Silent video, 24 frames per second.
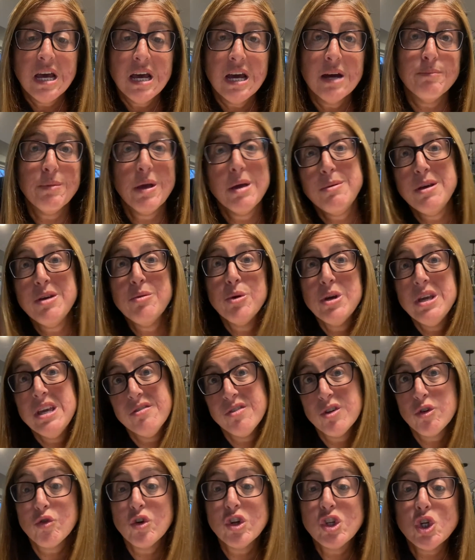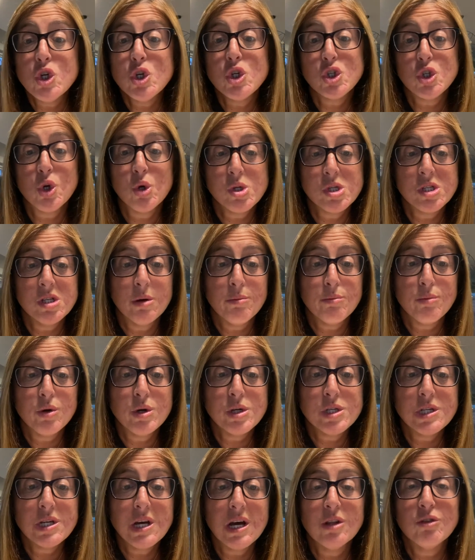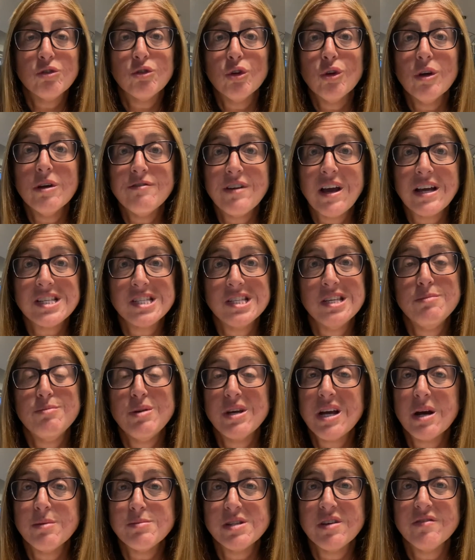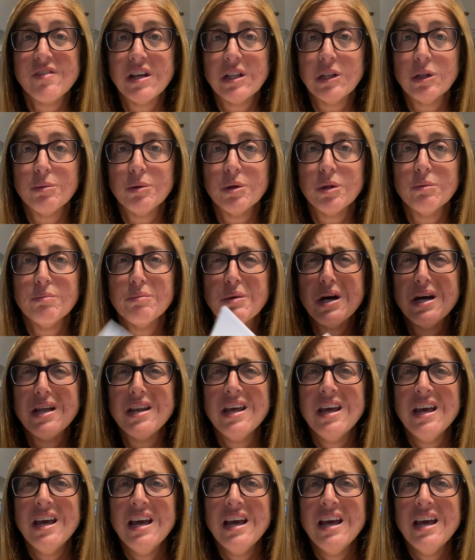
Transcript: Maybe we even reduce those numbers until a vaccine becomes available. But